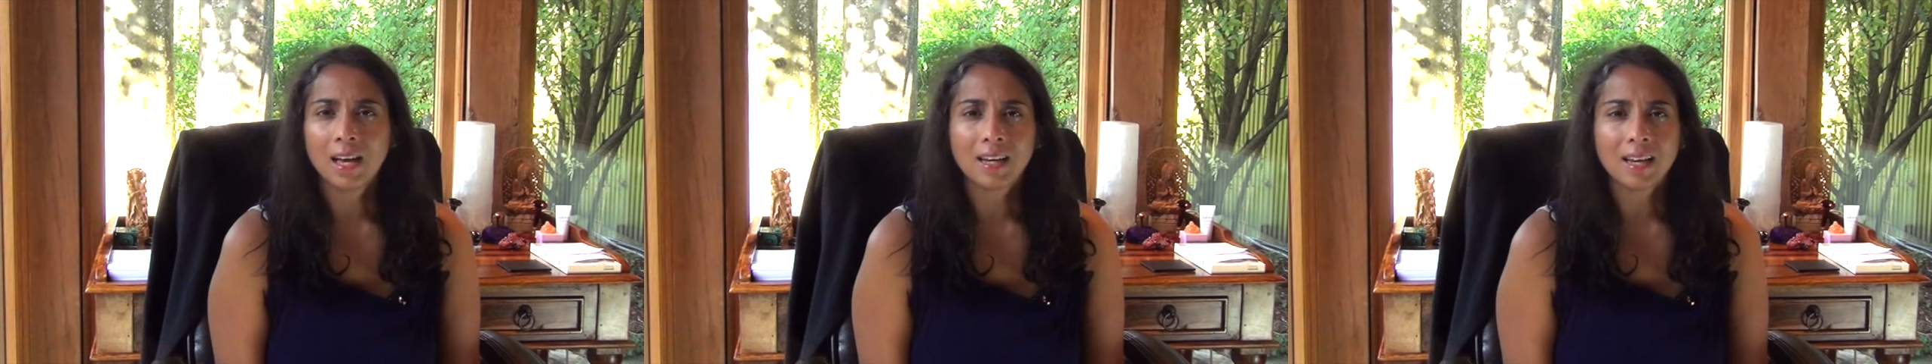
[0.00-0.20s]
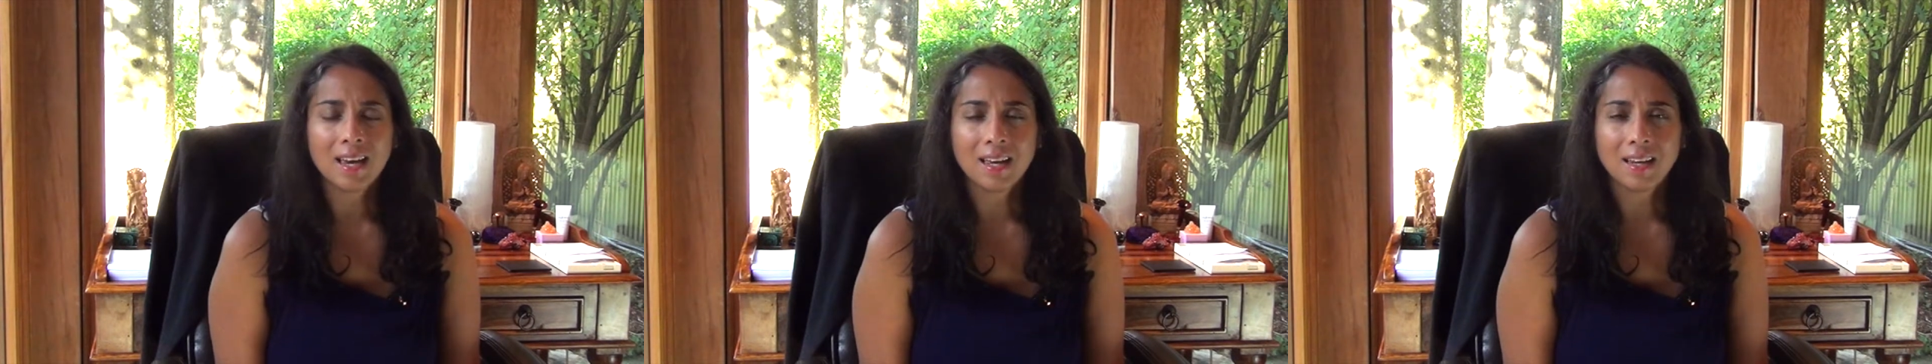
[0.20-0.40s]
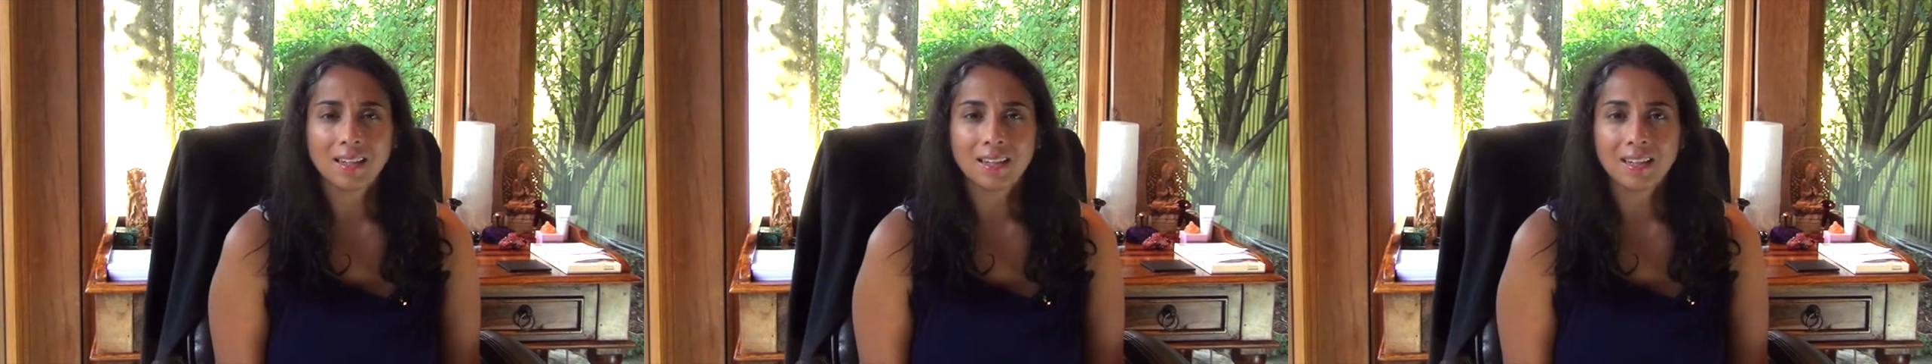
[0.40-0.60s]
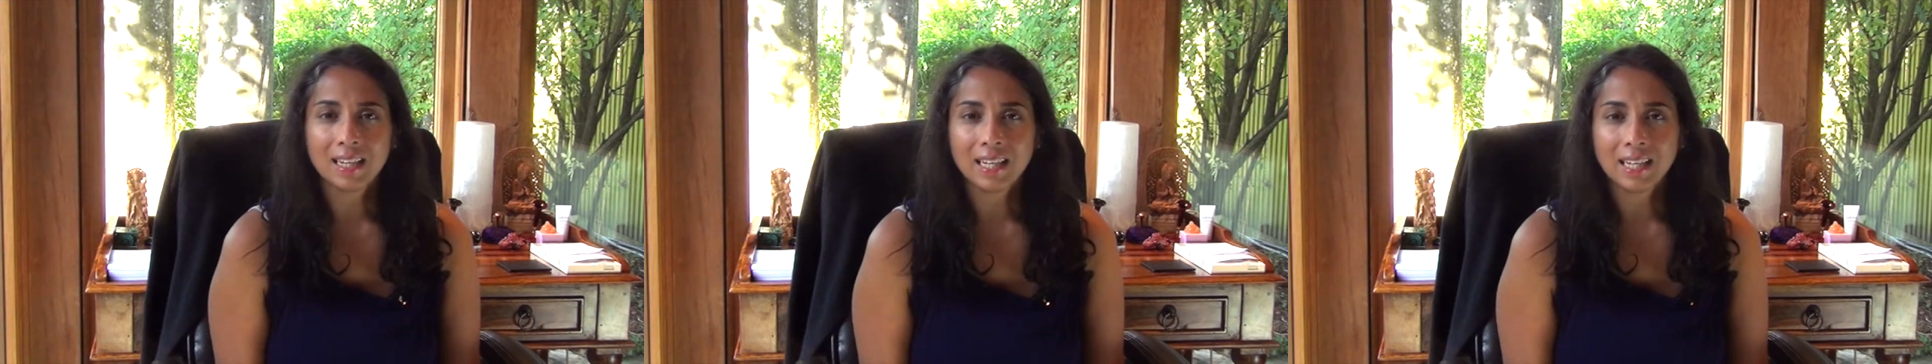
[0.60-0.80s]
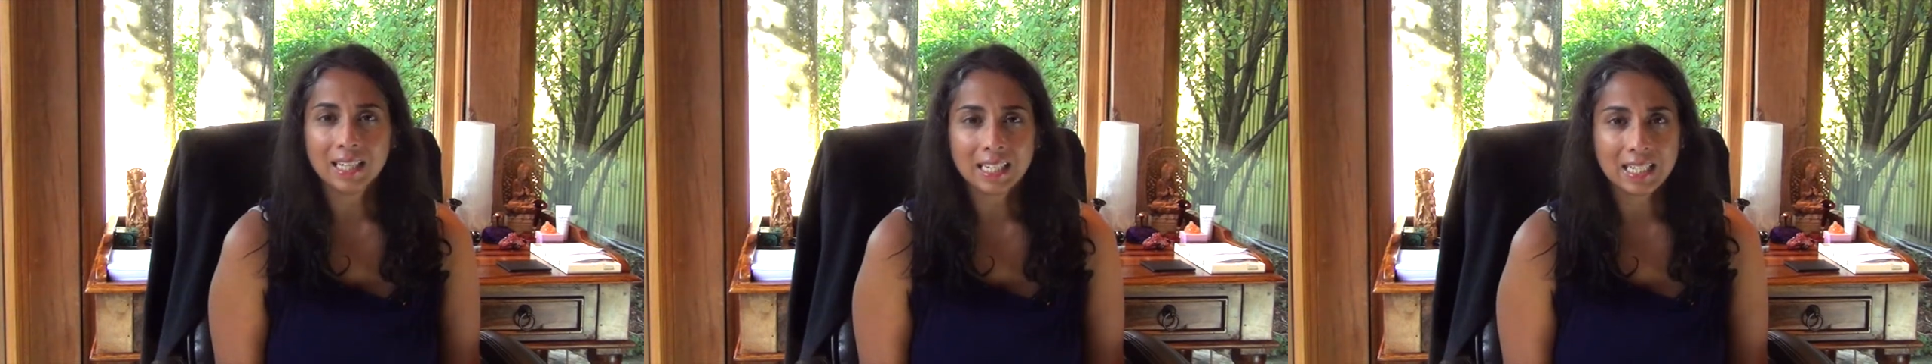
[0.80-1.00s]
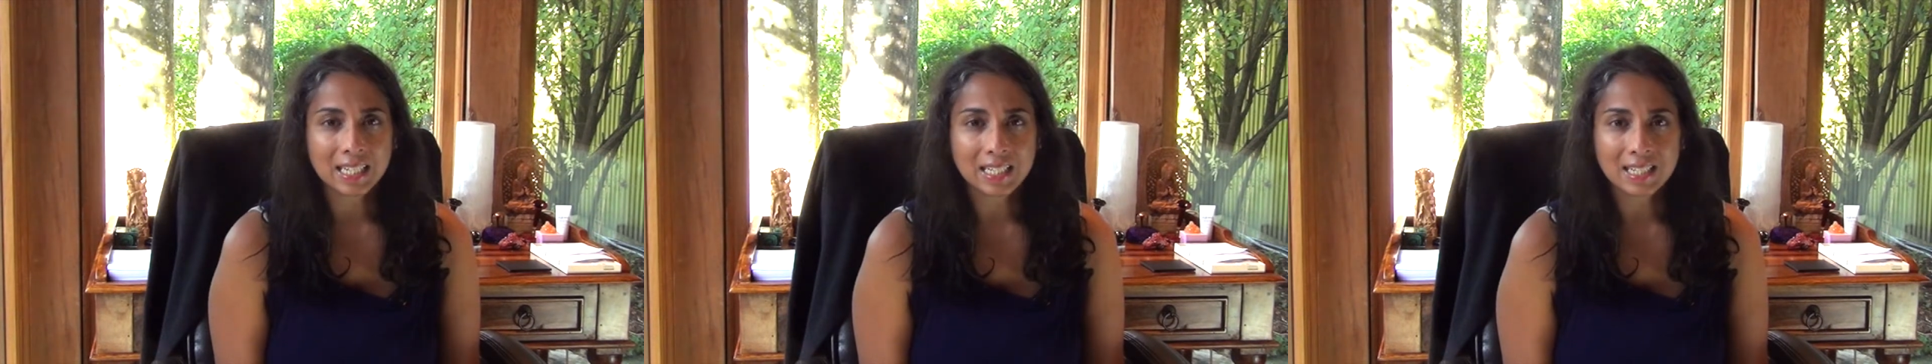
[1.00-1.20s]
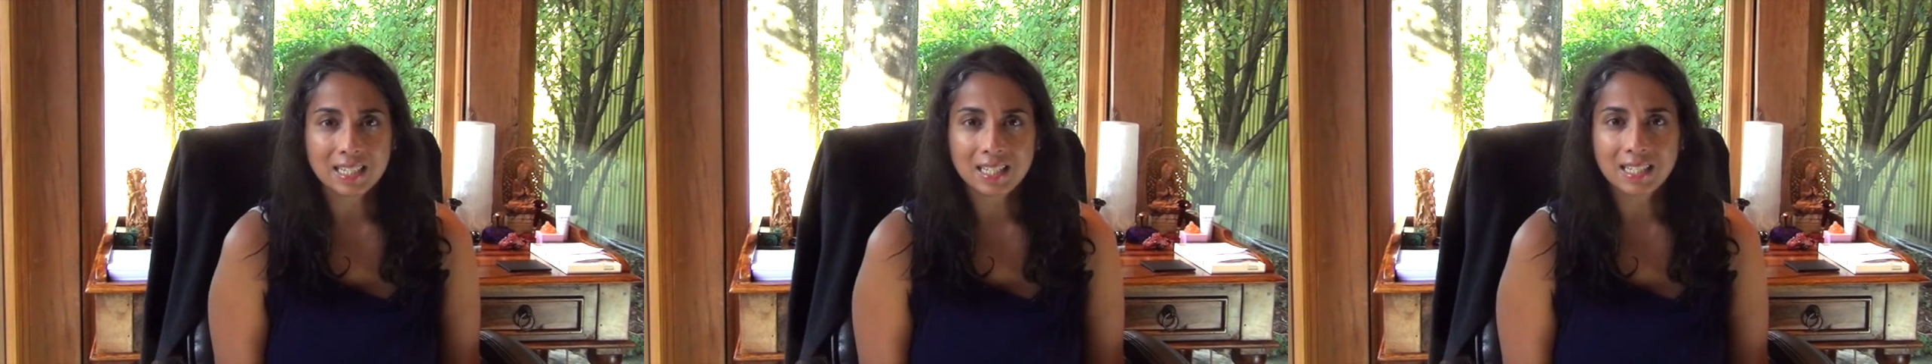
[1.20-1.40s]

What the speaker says: Again, he didn't